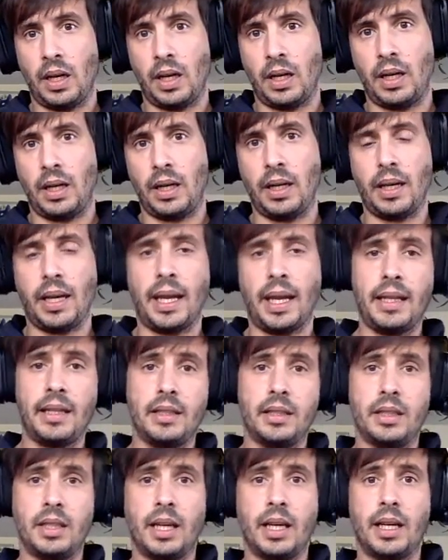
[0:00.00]

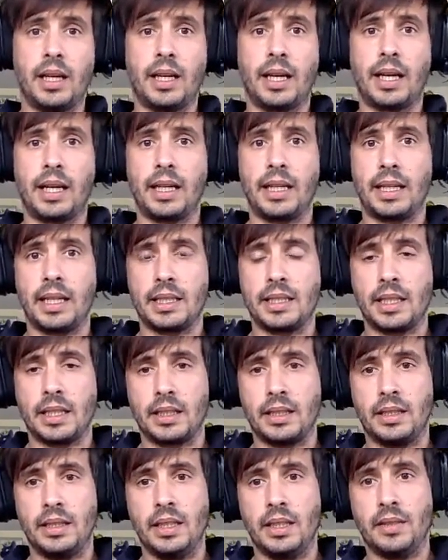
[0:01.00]
And I guess
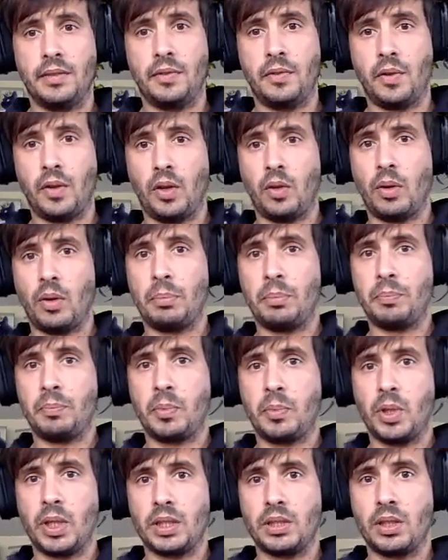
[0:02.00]
that the follow-up
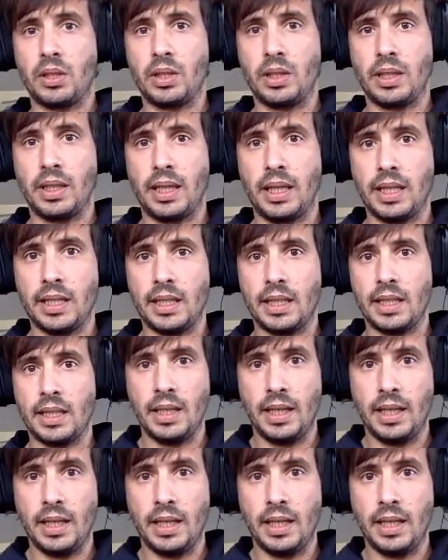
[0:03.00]
question is